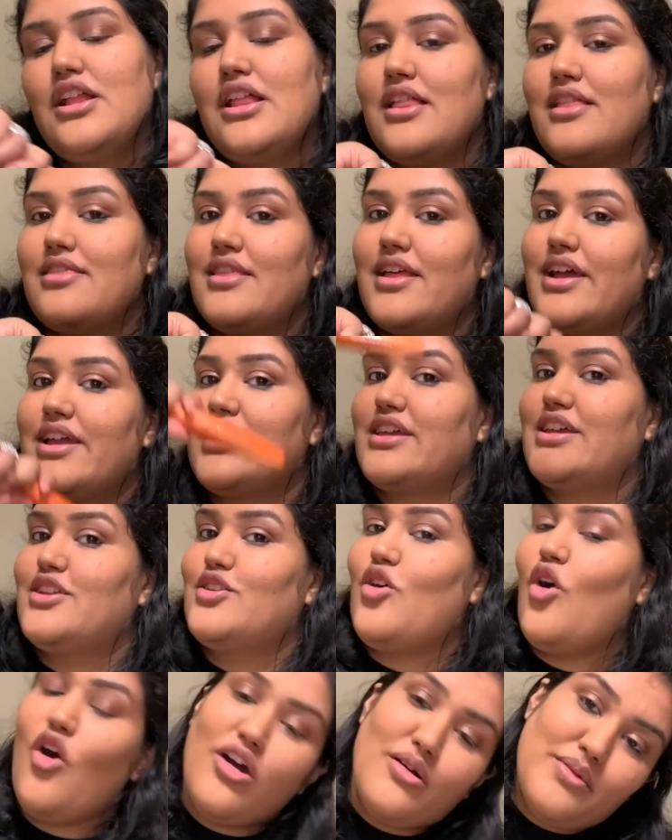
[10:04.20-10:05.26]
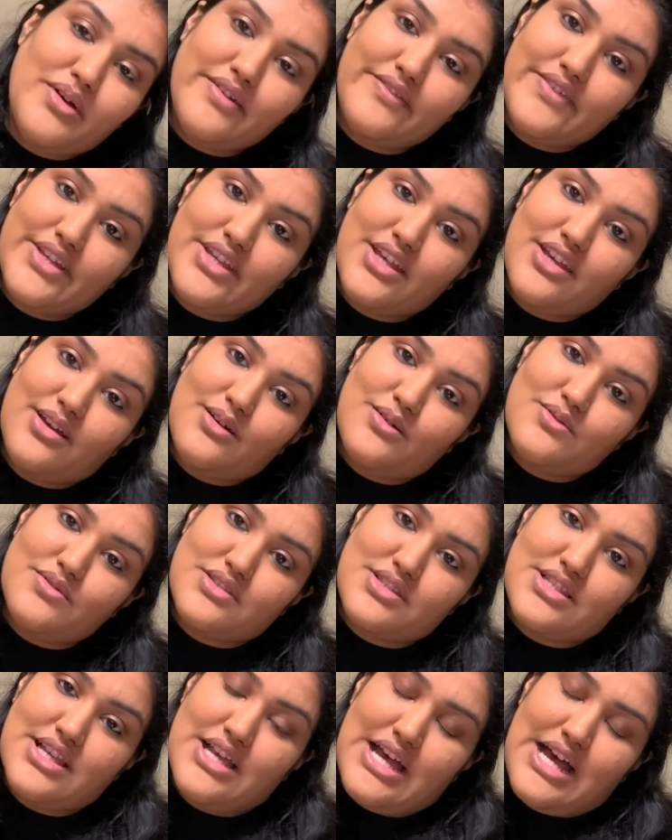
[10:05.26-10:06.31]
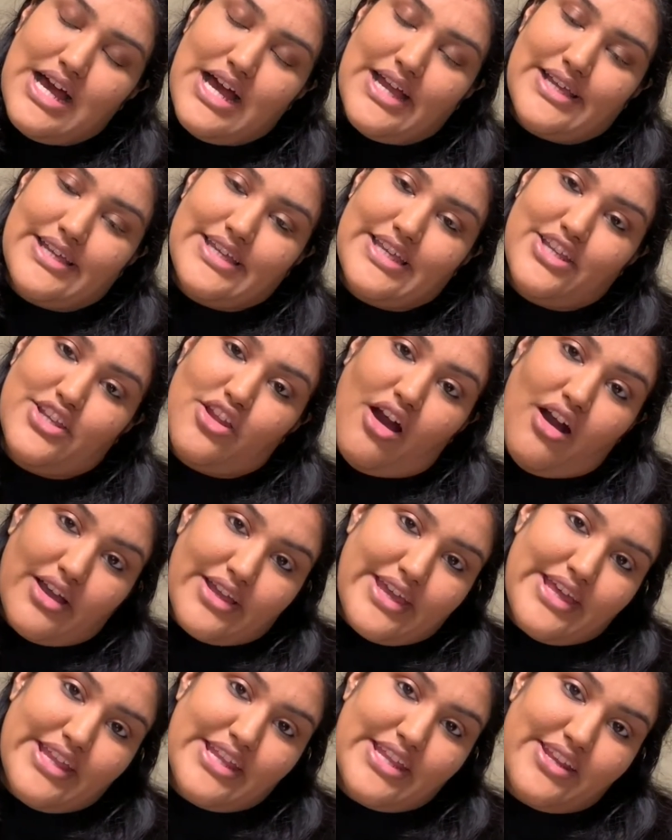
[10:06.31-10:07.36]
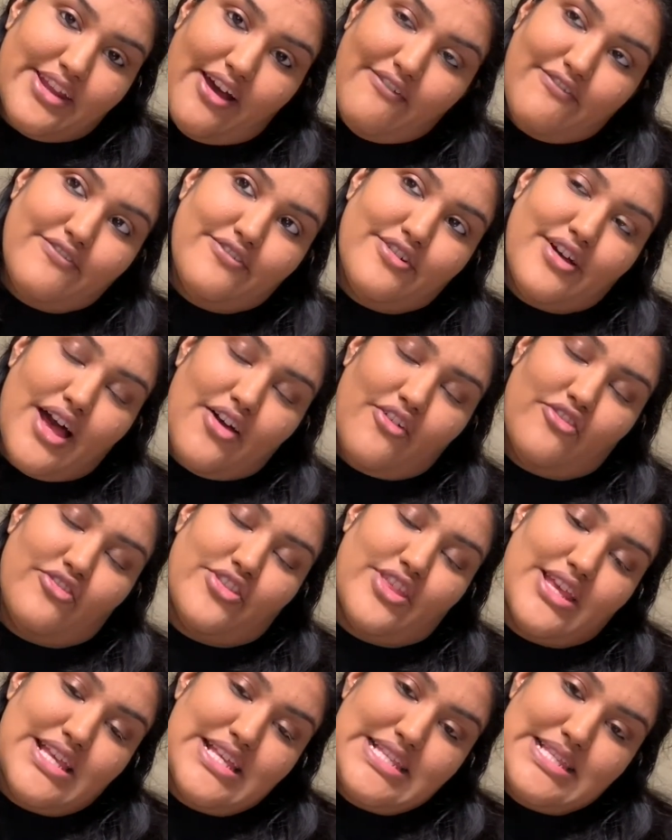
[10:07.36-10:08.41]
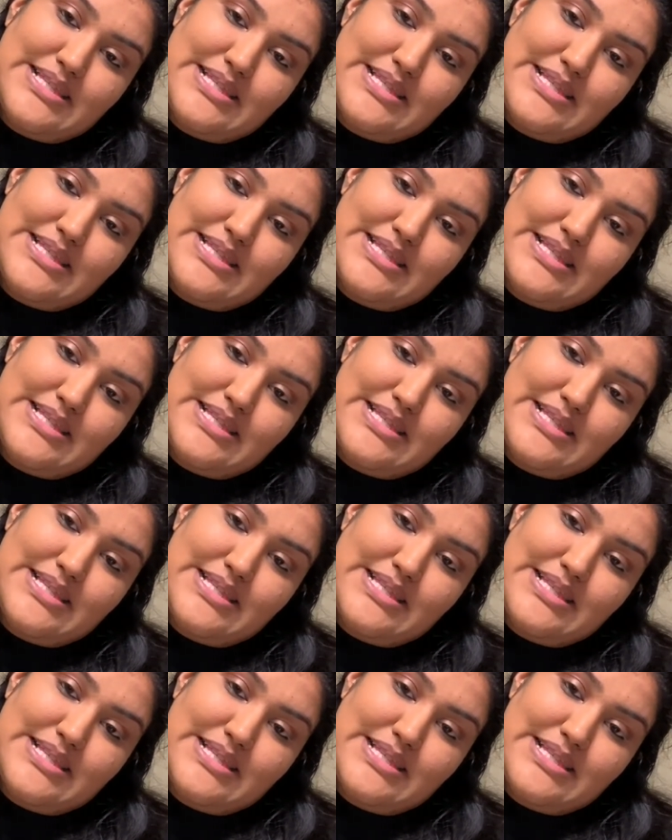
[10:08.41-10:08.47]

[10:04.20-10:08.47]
Like in all my videos, I cannot get enough of this